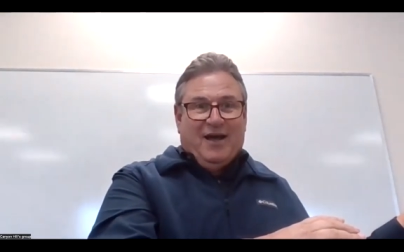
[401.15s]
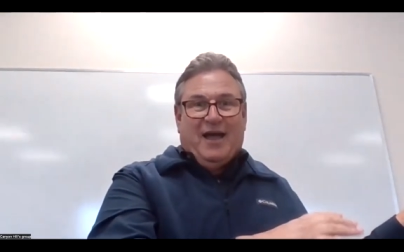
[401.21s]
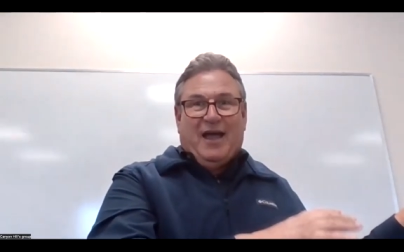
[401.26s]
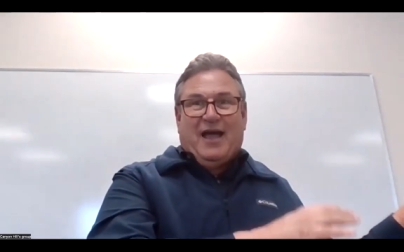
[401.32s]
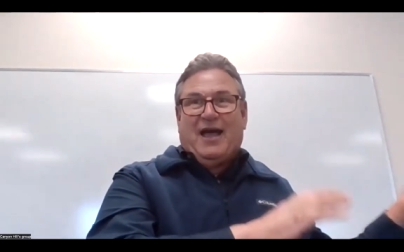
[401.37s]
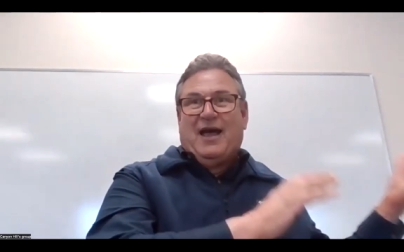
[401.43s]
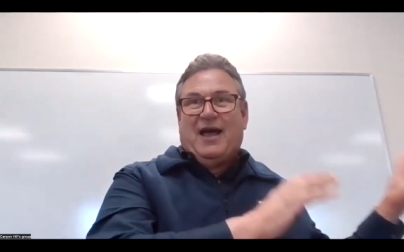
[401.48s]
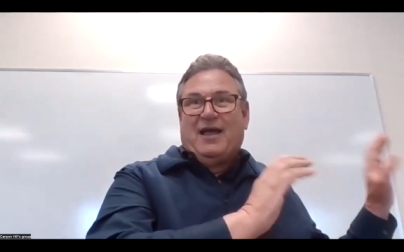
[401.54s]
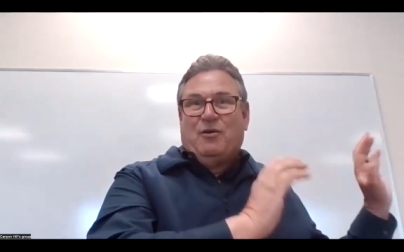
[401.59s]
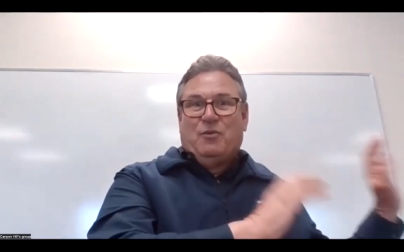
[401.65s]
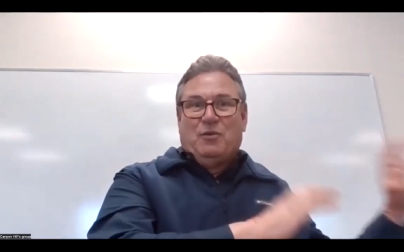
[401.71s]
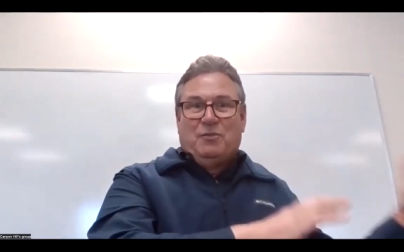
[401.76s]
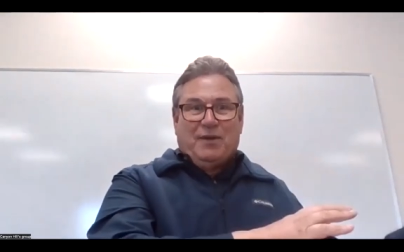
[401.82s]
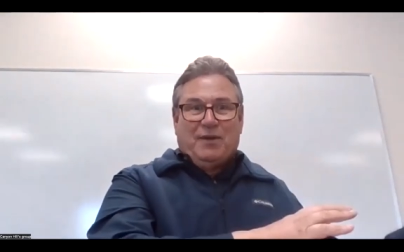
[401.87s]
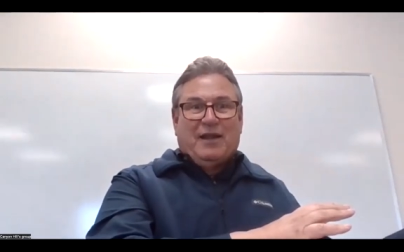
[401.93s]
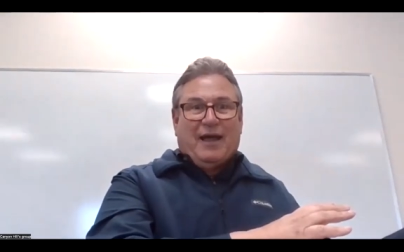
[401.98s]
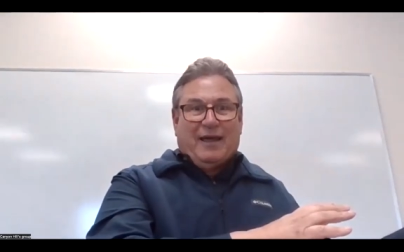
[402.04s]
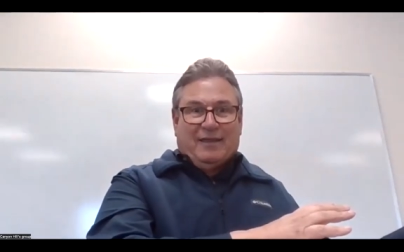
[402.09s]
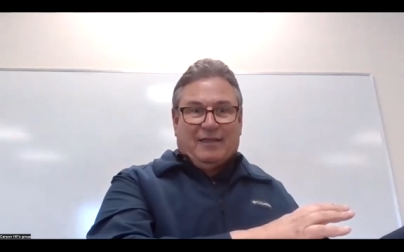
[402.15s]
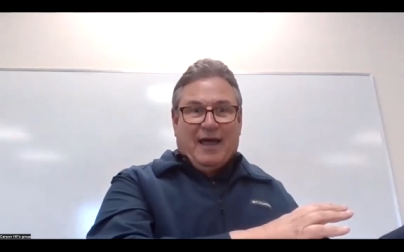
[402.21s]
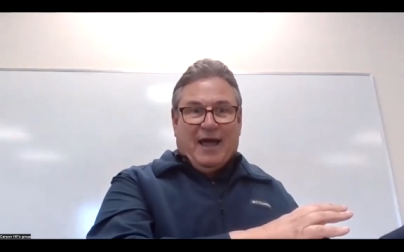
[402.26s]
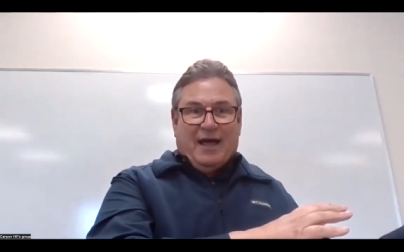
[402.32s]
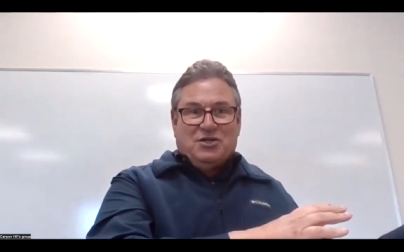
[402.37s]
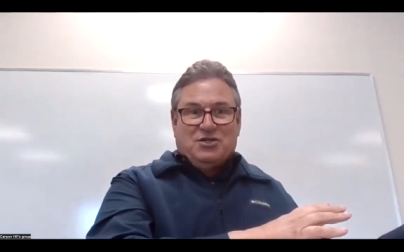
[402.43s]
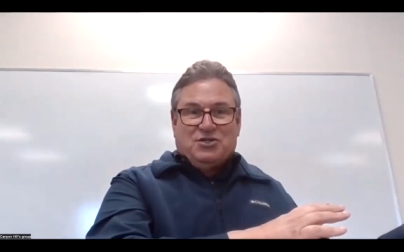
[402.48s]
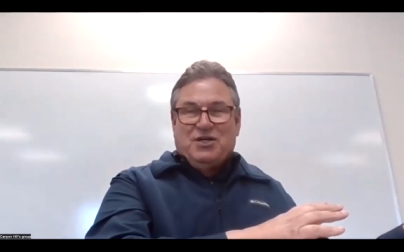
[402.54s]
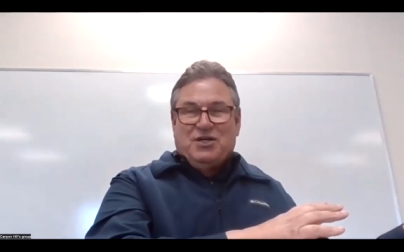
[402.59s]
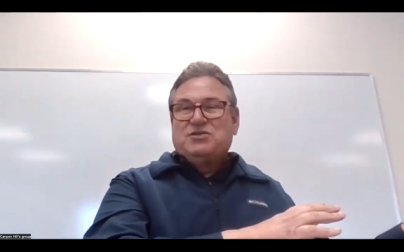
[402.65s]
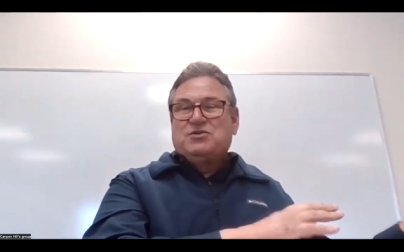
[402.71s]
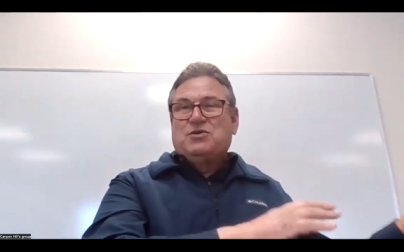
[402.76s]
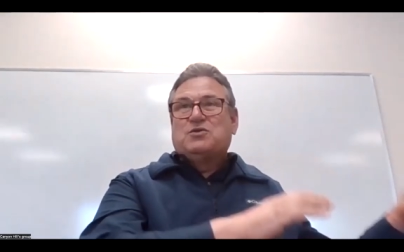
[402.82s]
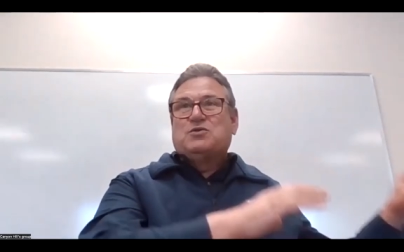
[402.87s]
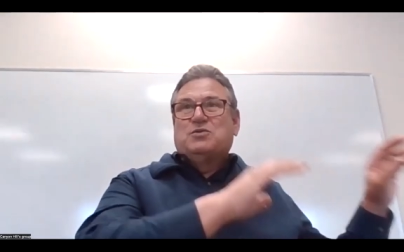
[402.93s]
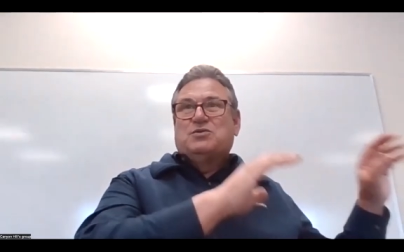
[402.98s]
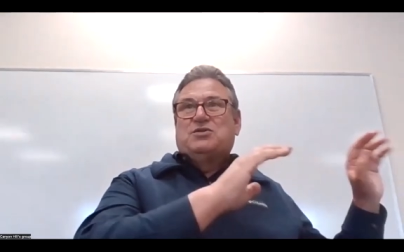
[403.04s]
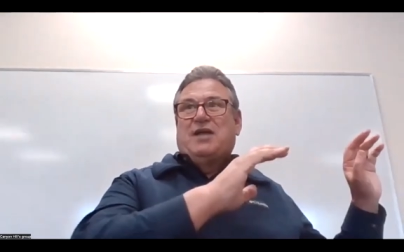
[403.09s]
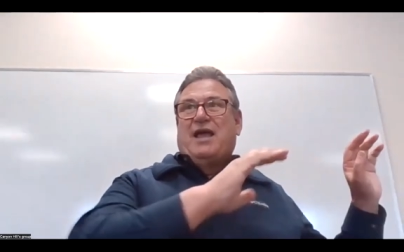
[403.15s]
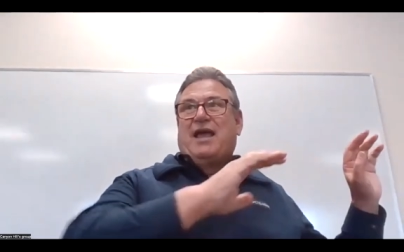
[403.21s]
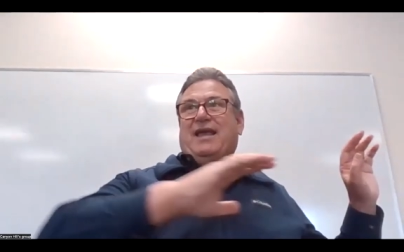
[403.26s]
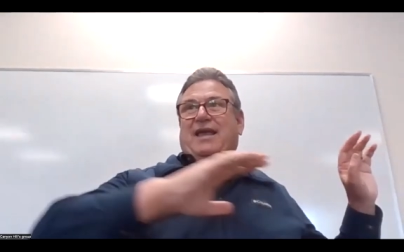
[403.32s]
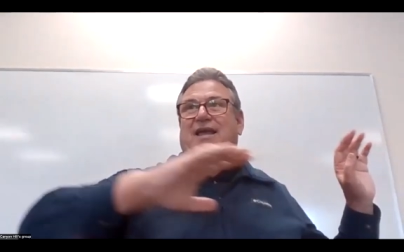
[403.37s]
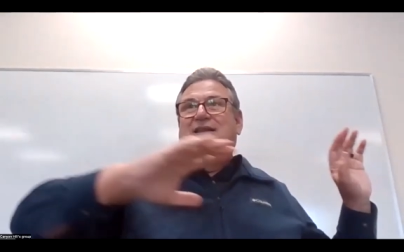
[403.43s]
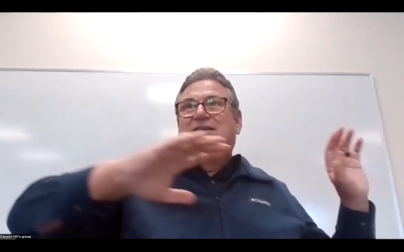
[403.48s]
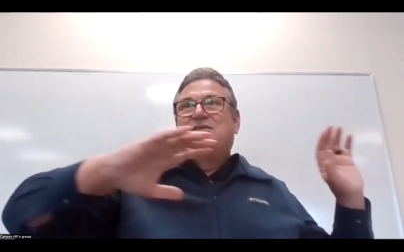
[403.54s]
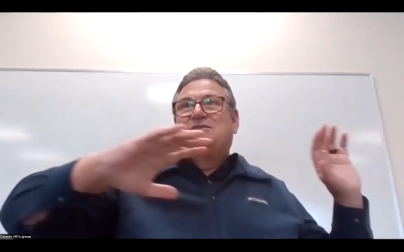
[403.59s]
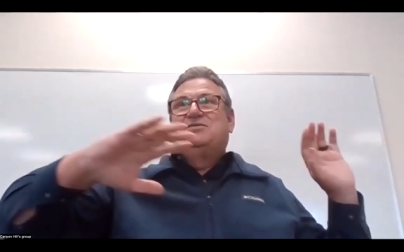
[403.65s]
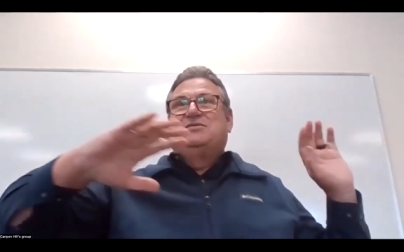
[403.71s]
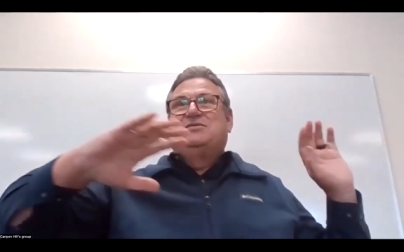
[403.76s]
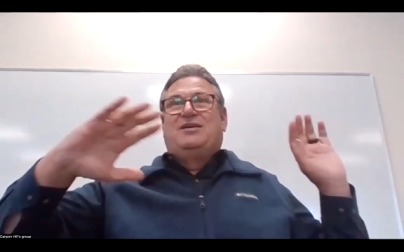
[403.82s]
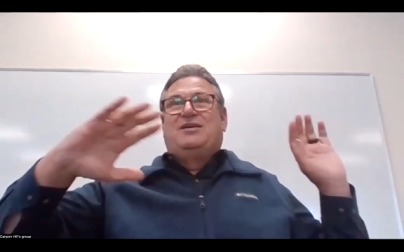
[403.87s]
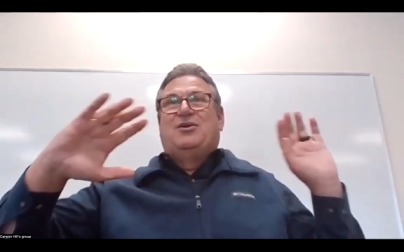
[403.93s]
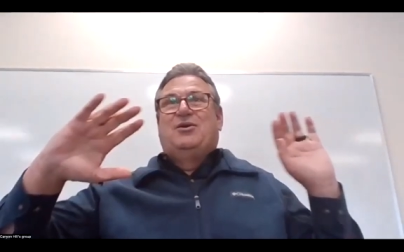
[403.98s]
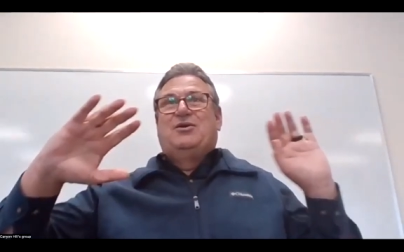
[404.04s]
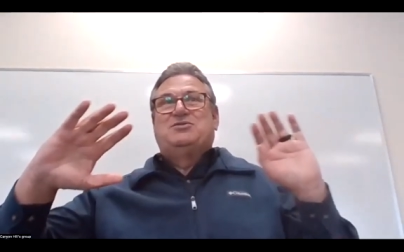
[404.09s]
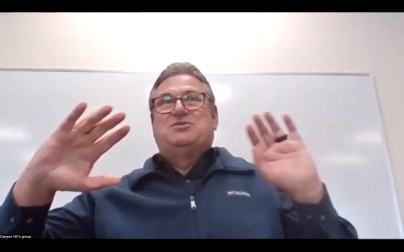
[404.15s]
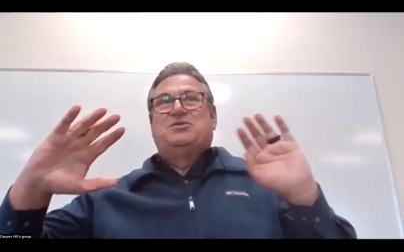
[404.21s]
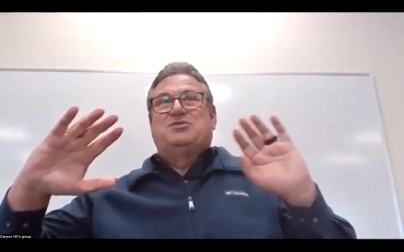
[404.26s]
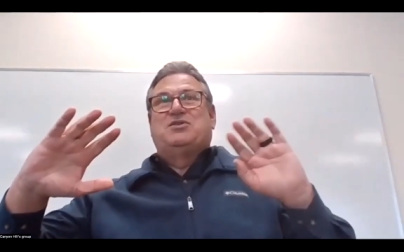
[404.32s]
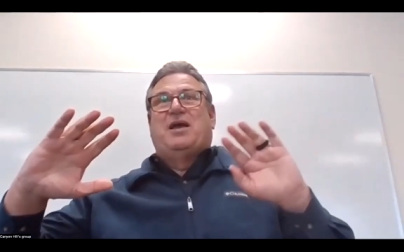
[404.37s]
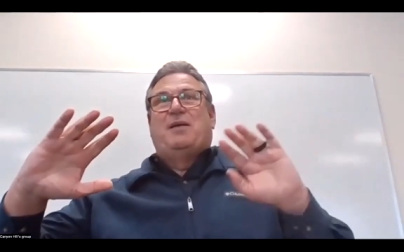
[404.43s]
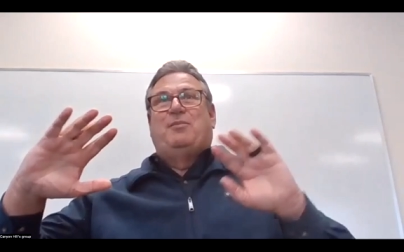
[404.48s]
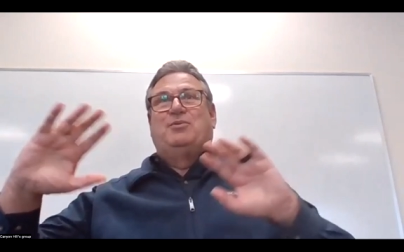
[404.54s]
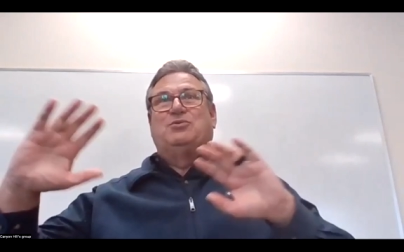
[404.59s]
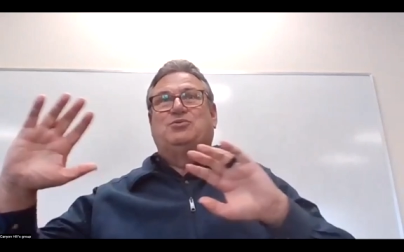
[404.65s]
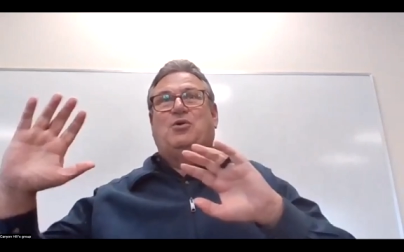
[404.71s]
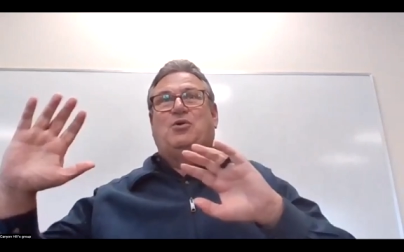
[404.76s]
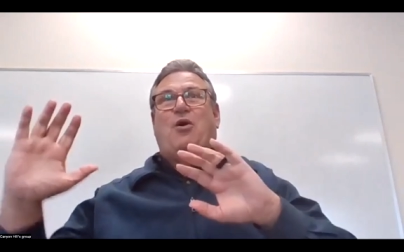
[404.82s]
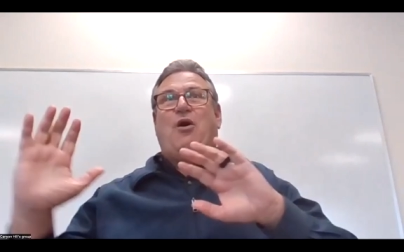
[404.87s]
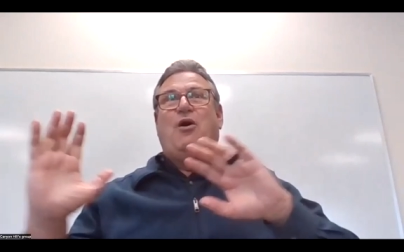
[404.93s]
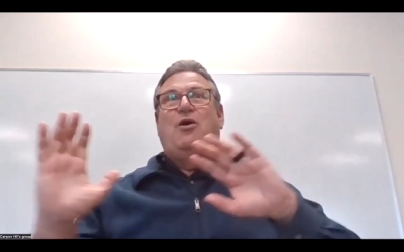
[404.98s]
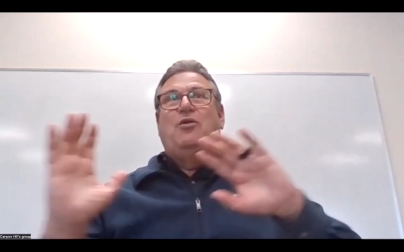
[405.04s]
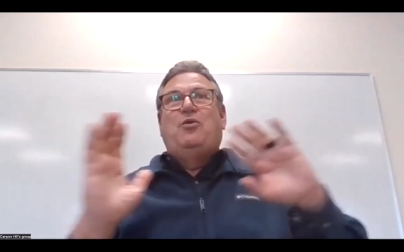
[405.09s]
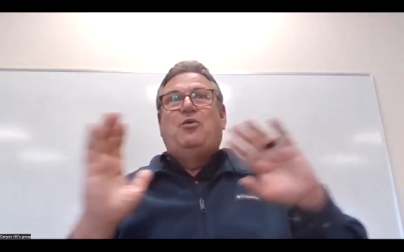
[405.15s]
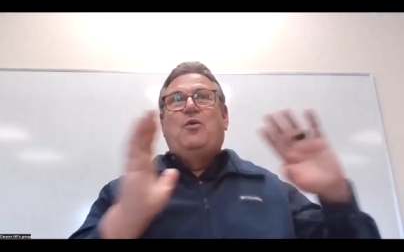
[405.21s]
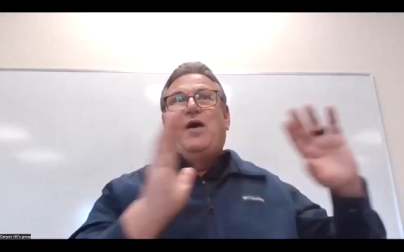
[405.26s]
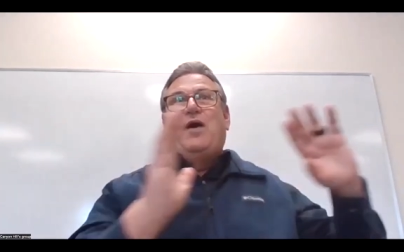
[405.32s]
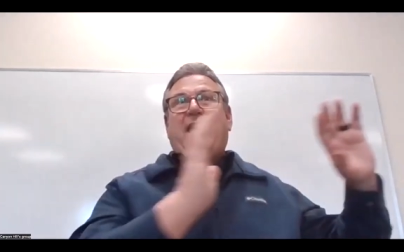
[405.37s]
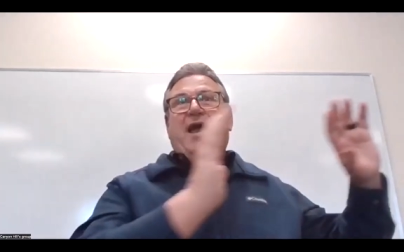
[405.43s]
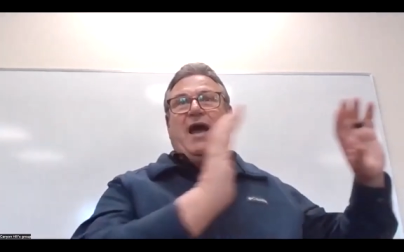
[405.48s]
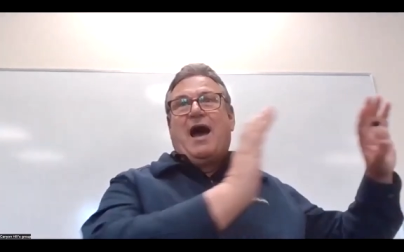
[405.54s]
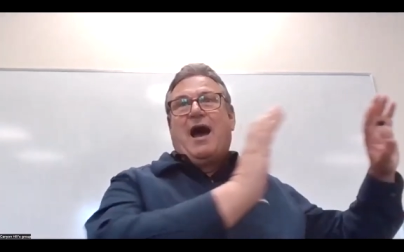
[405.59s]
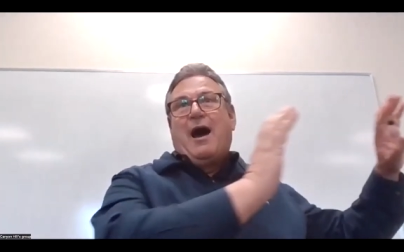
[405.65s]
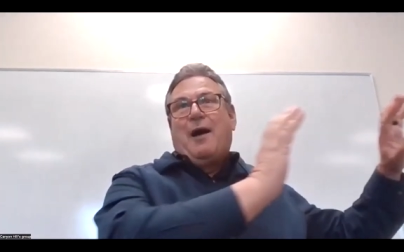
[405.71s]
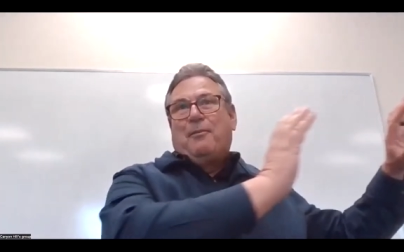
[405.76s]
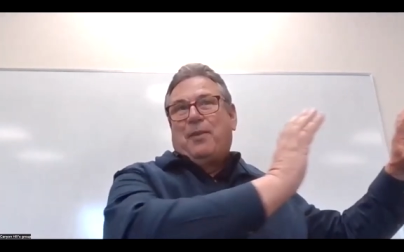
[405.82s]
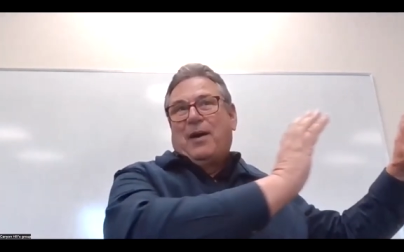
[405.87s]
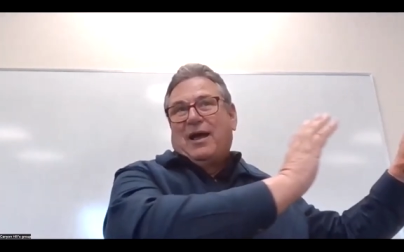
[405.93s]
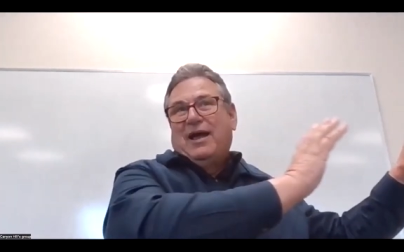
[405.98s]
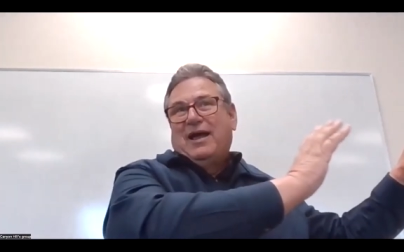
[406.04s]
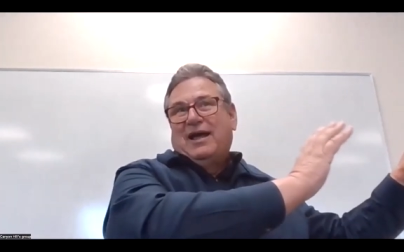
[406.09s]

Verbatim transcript: Uh, it would be like that. Jesus was taking these, you know, his disciples all the way up,